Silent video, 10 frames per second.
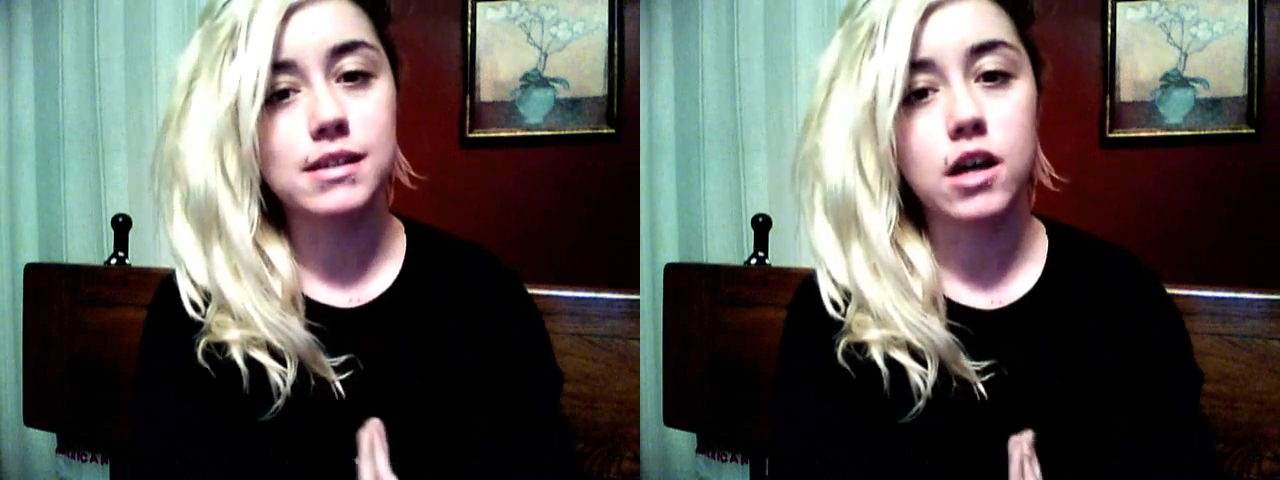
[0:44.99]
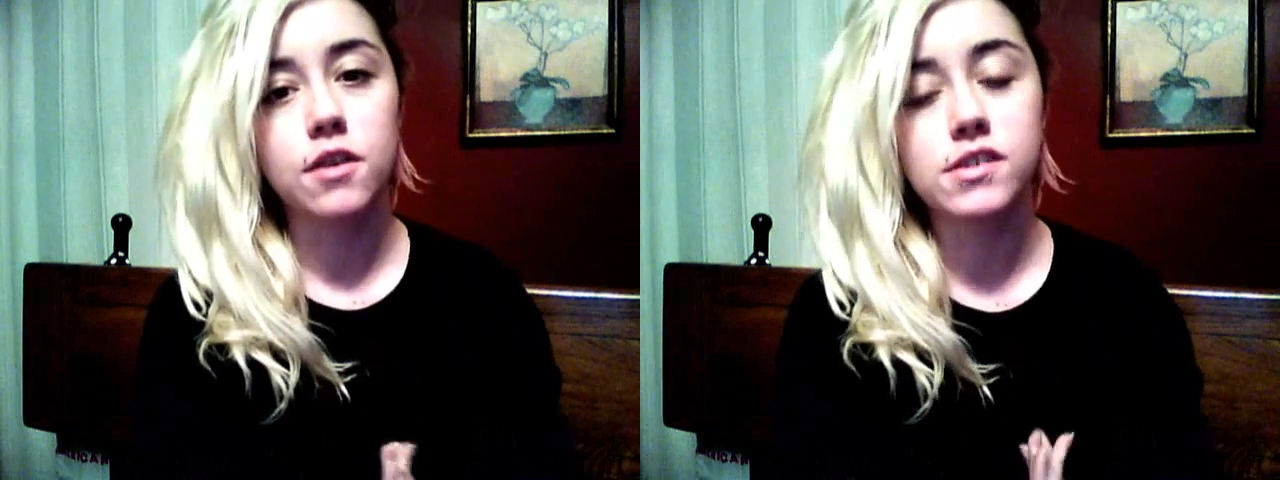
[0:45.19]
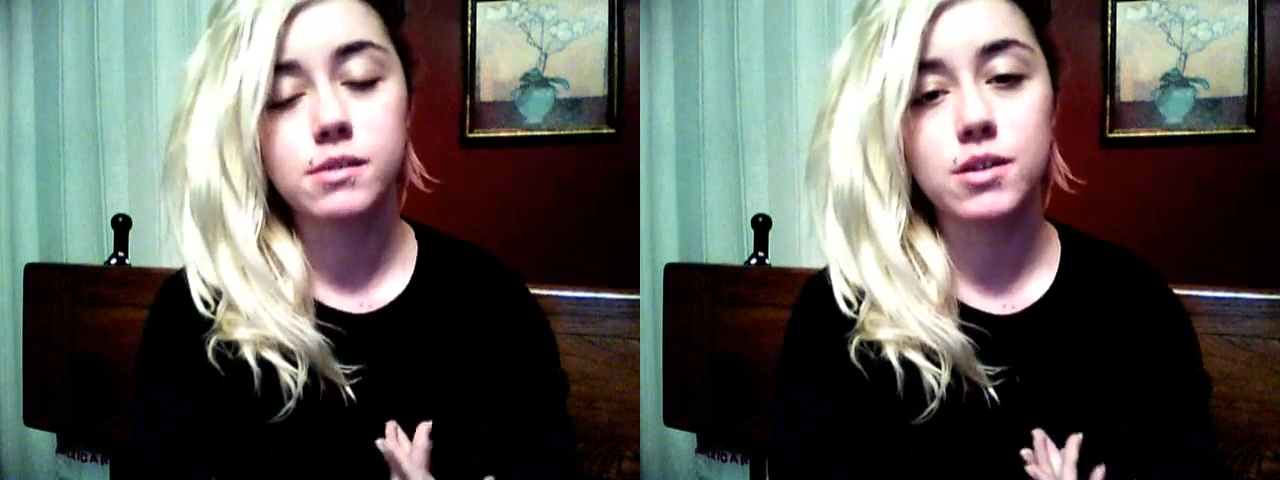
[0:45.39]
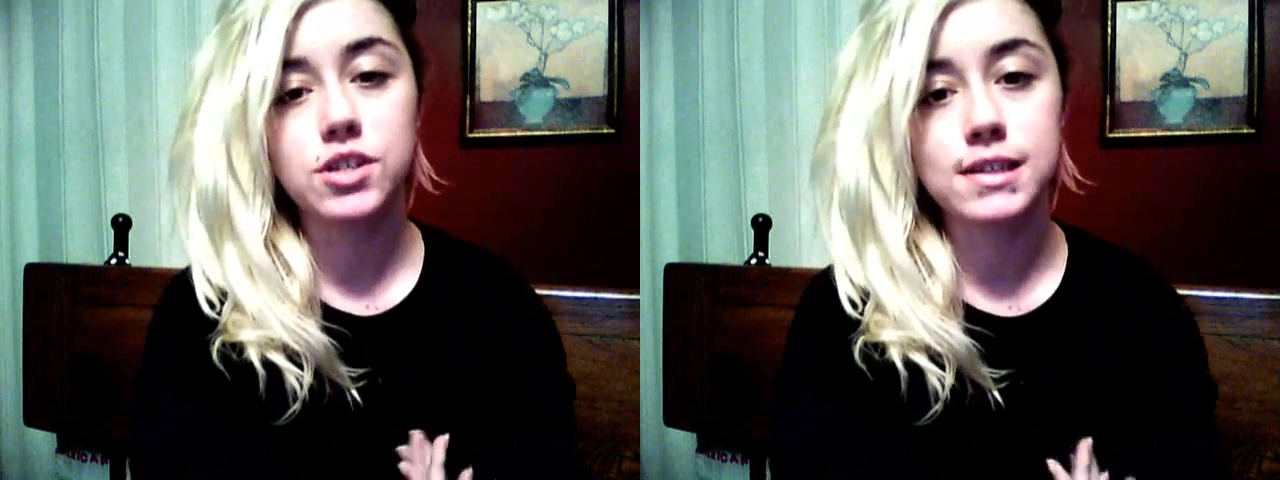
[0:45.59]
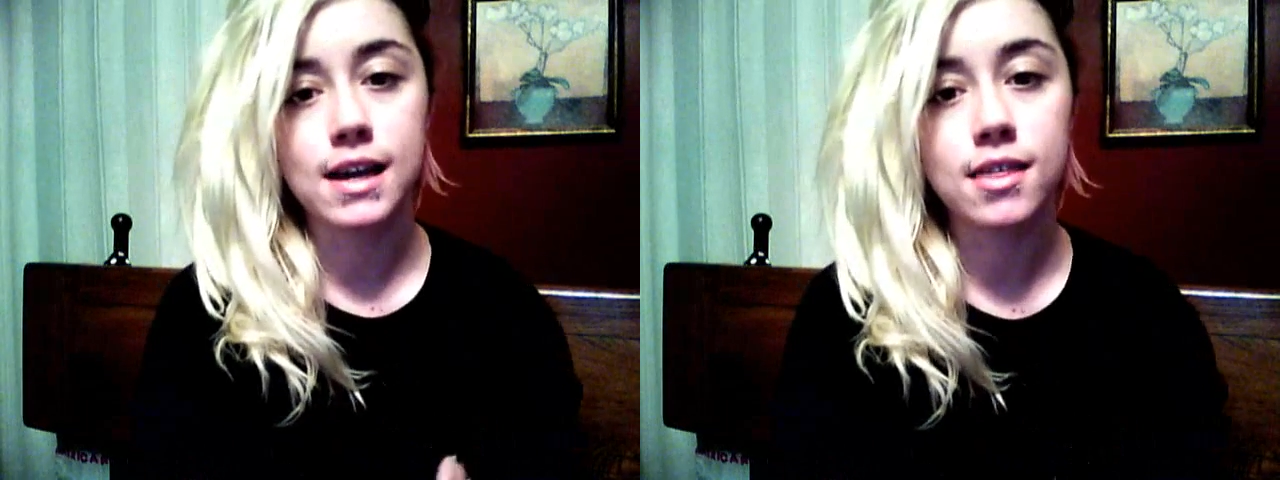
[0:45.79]
myself as
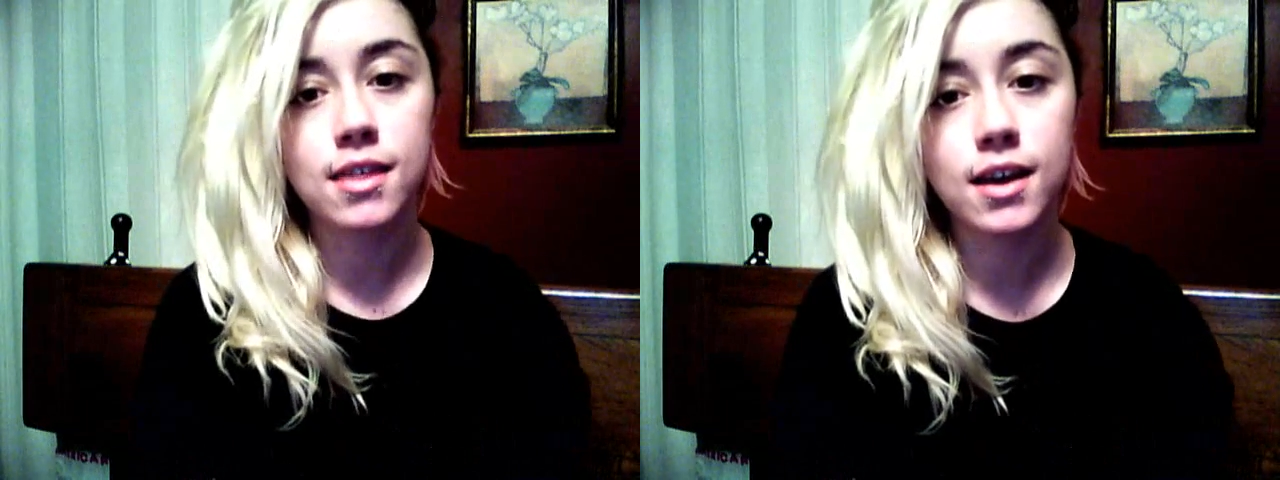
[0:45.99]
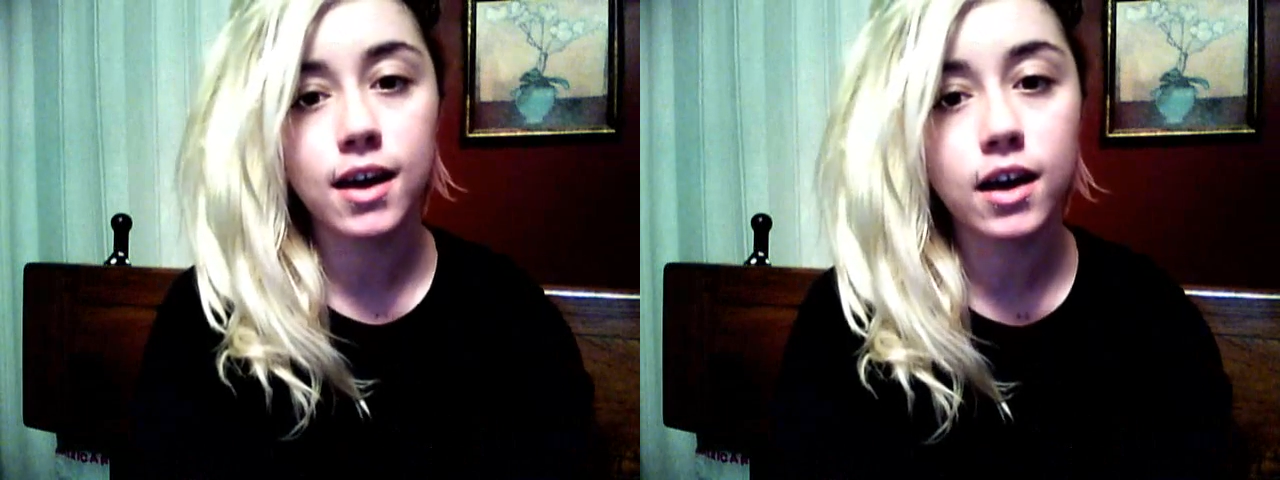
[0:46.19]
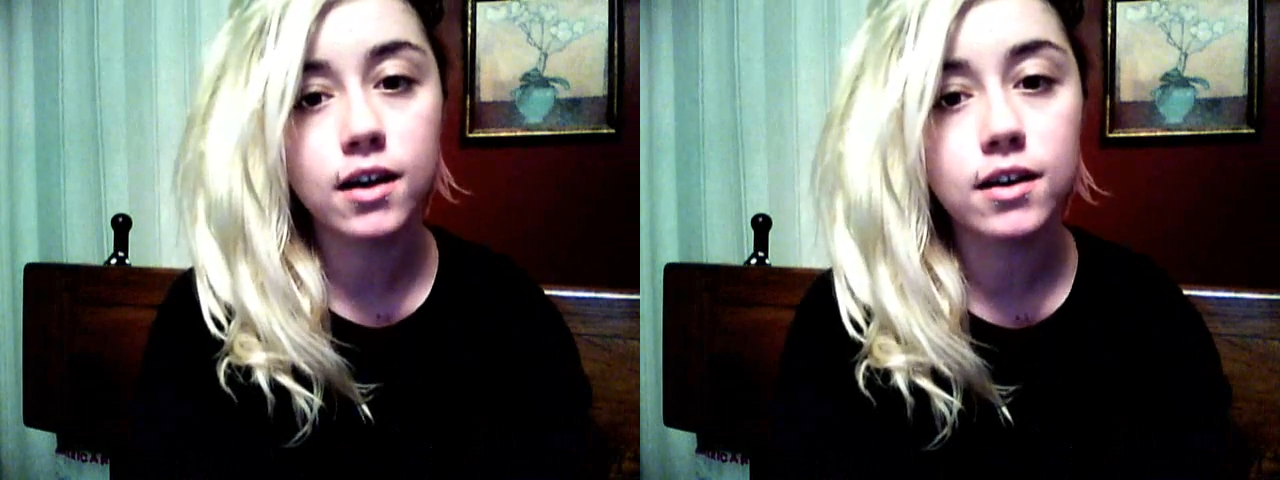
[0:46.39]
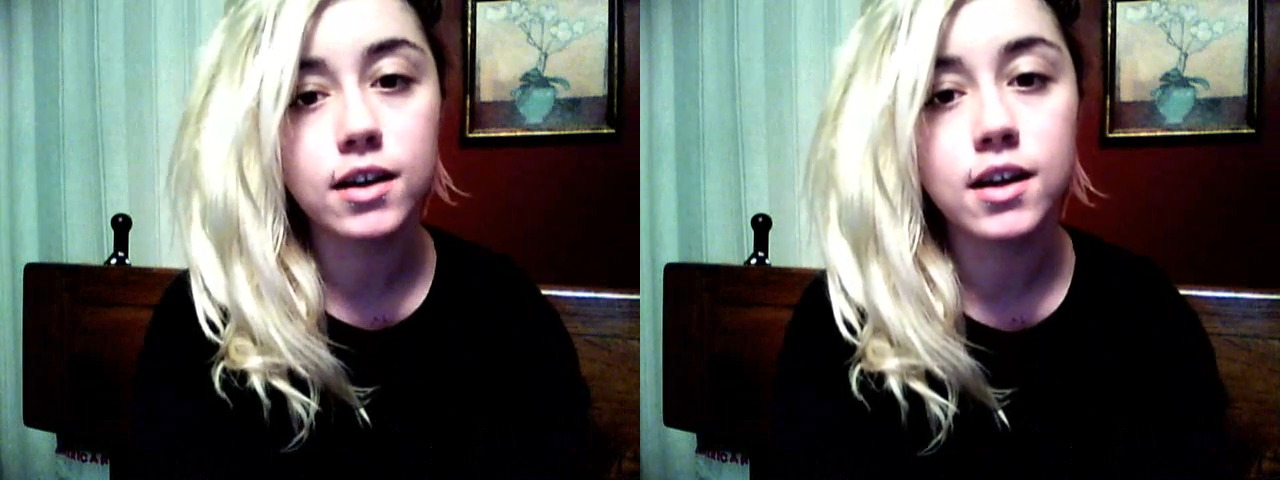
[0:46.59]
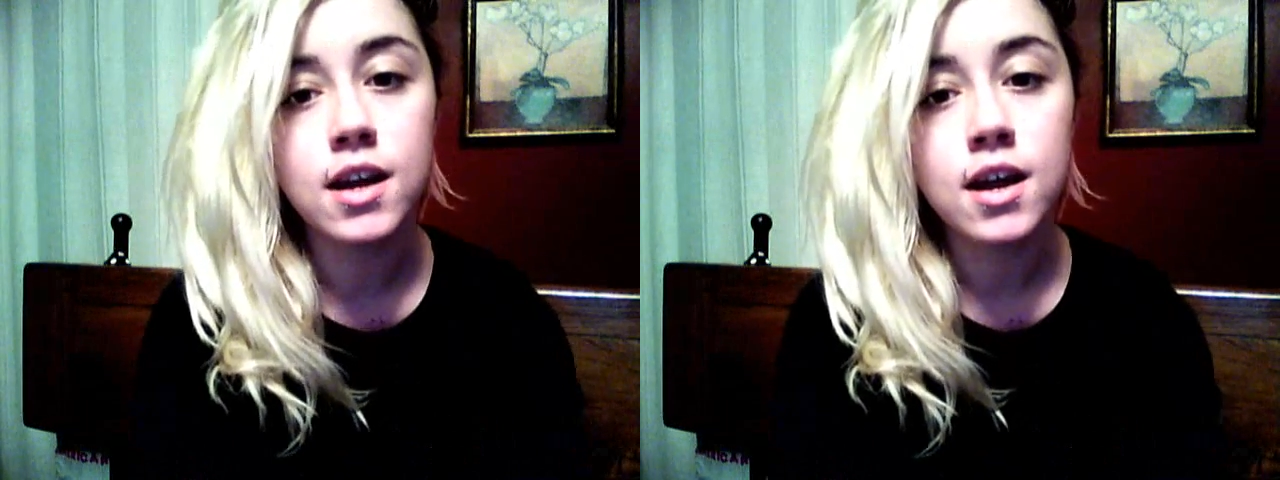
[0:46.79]
much as I think I
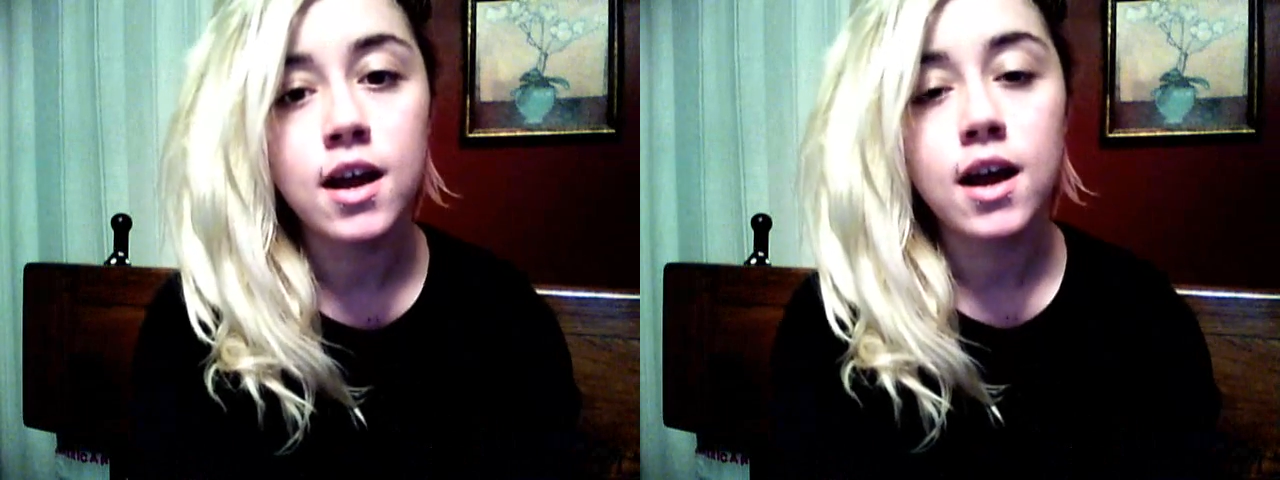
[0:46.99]
could.